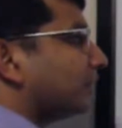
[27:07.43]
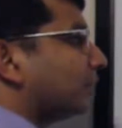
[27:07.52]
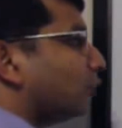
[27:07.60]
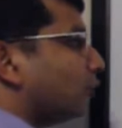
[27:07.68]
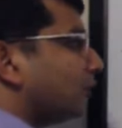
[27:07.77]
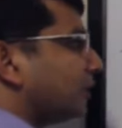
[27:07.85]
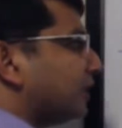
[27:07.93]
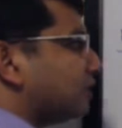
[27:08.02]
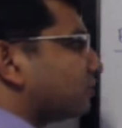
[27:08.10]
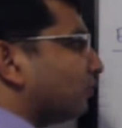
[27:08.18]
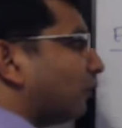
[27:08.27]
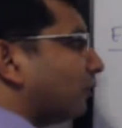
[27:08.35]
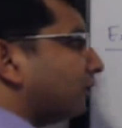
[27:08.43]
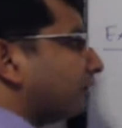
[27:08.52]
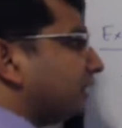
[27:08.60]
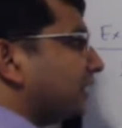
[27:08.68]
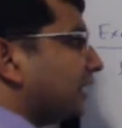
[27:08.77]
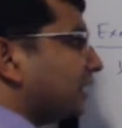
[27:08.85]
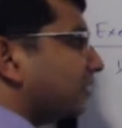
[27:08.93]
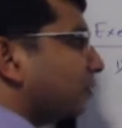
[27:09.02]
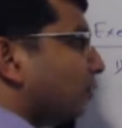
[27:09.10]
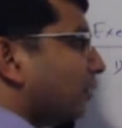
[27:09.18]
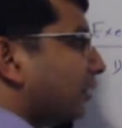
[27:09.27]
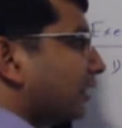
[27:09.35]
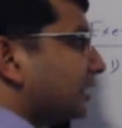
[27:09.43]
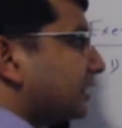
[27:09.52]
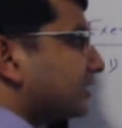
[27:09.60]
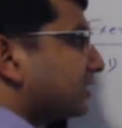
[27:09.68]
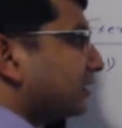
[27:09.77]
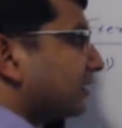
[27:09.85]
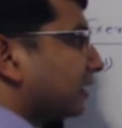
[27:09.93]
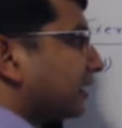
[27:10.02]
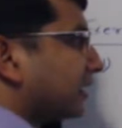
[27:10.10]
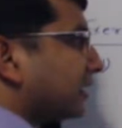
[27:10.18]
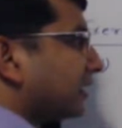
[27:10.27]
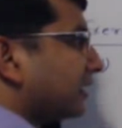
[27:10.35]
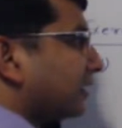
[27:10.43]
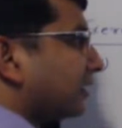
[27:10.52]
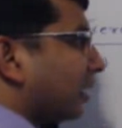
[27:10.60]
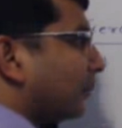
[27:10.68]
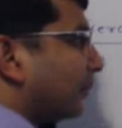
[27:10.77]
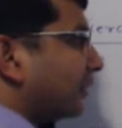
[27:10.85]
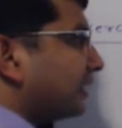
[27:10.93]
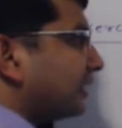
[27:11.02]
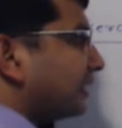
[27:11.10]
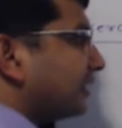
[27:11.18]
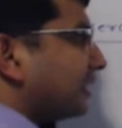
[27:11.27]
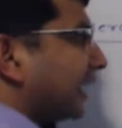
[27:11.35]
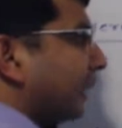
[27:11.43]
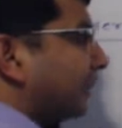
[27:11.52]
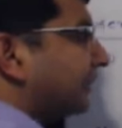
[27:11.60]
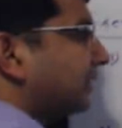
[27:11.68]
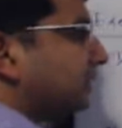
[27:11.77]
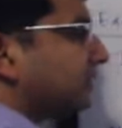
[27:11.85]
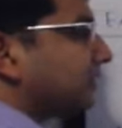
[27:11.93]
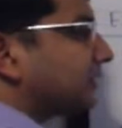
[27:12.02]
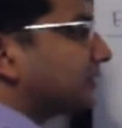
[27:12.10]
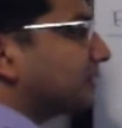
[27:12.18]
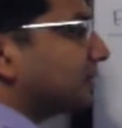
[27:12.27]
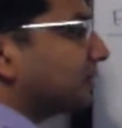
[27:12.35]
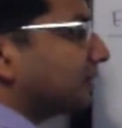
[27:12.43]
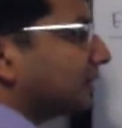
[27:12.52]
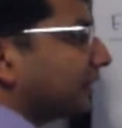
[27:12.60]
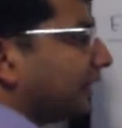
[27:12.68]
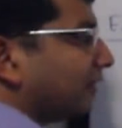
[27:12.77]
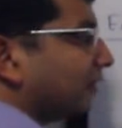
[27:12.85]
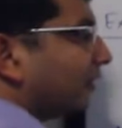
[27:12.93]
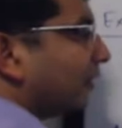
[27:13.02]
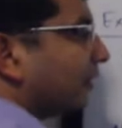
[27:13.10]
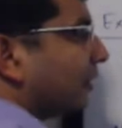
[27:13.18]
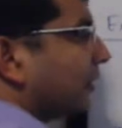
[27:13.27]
lower key, smaller key, and the one is in the upper key, the capital, right?